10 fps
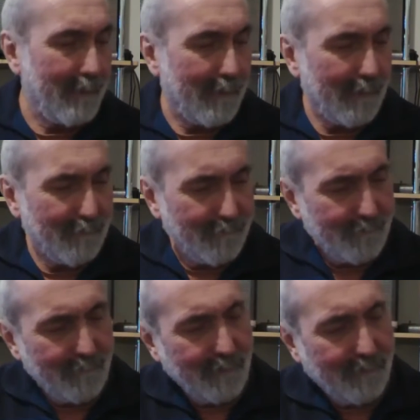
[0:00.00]
I've
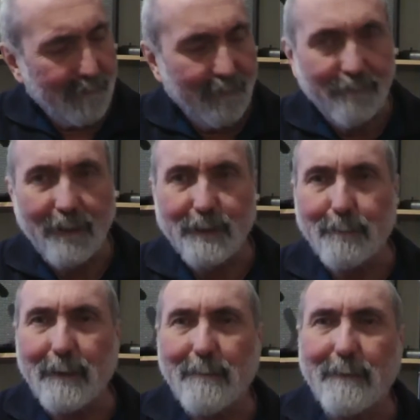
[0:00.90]
redressed the frets a
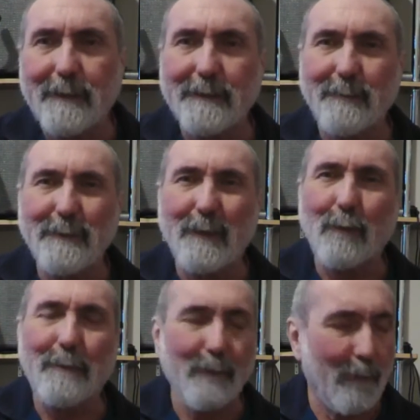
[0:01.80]
bit because there was a
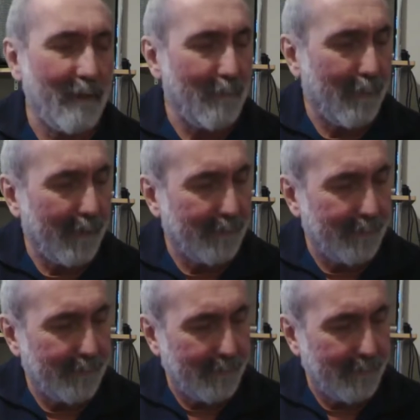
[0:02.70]
little bit of wear in places.